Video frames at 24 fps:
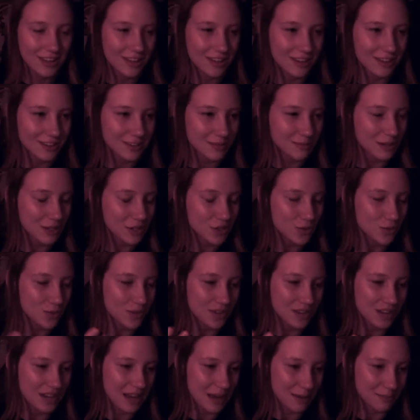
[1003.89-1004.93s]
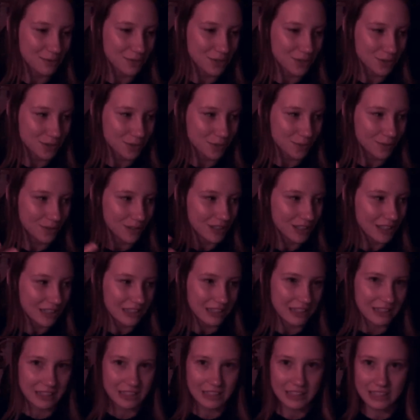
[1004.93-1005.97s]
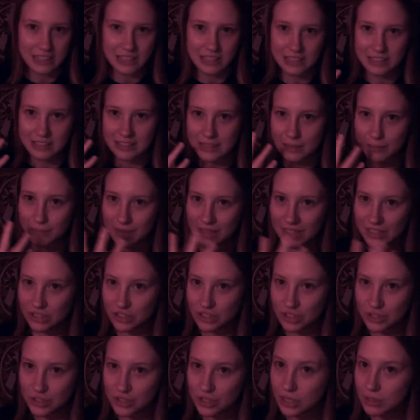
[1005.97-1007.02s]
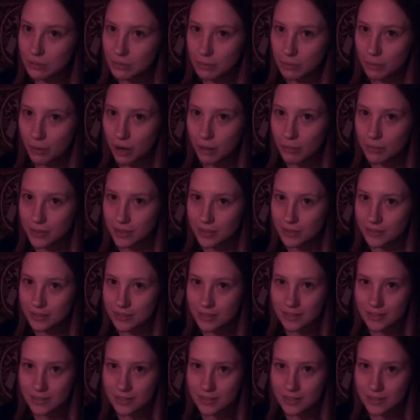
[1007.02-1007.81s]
And especially with Neptune, it is something that's just gonna be prominent.